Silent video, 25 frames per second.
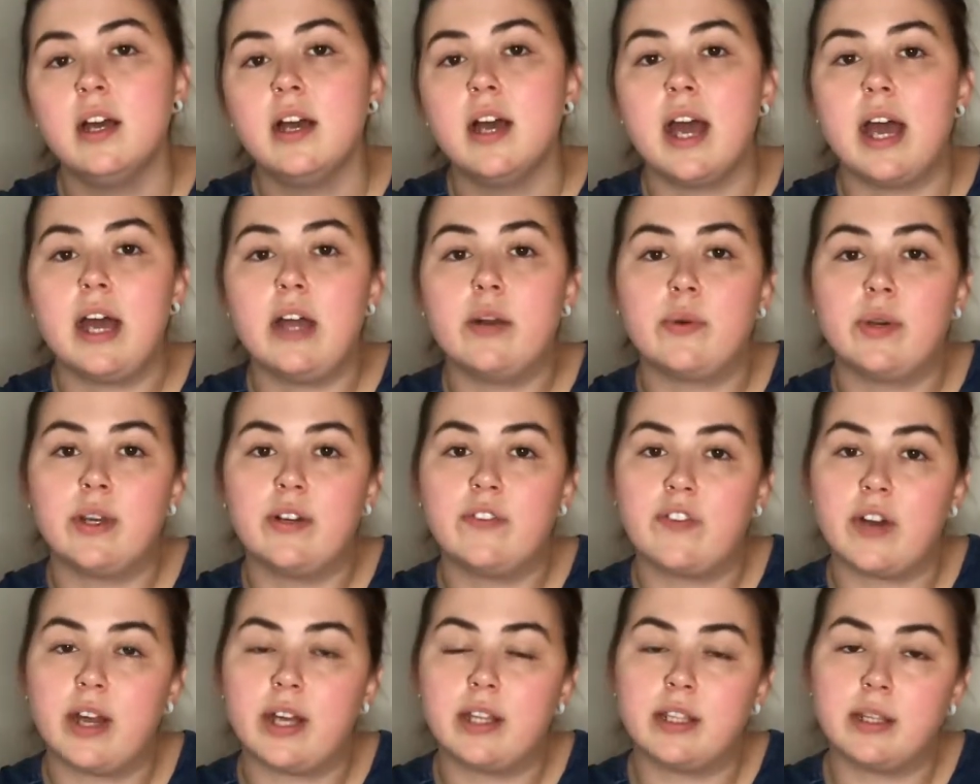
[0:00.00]
and
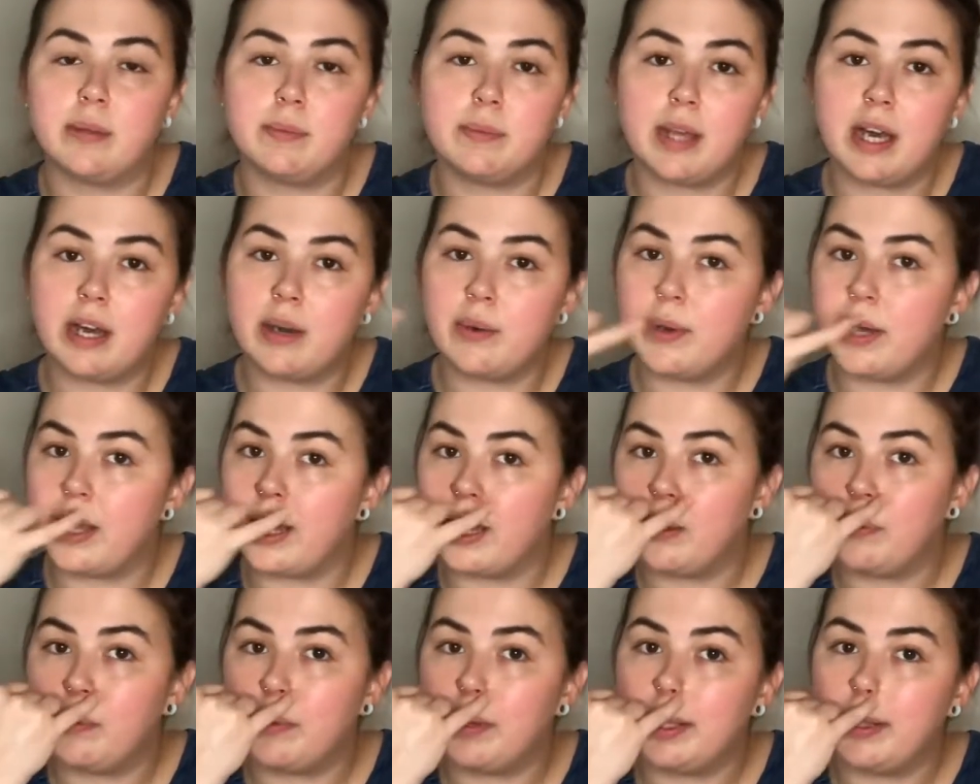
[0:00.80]
refried them that
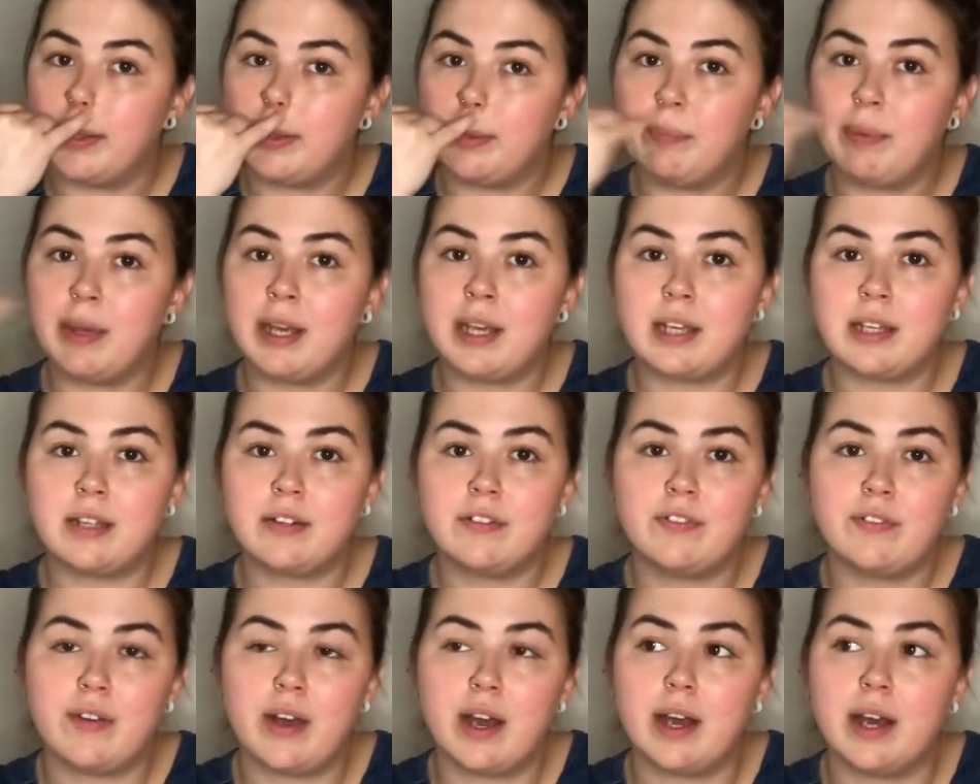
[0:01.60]
way with bacon
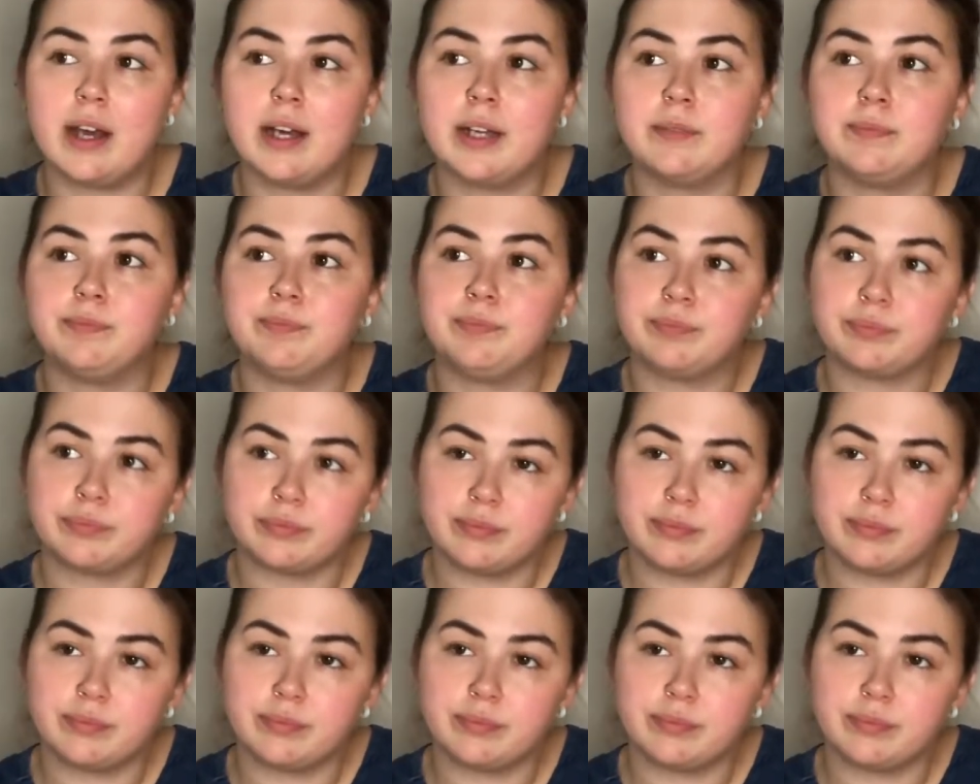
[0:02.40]
fat,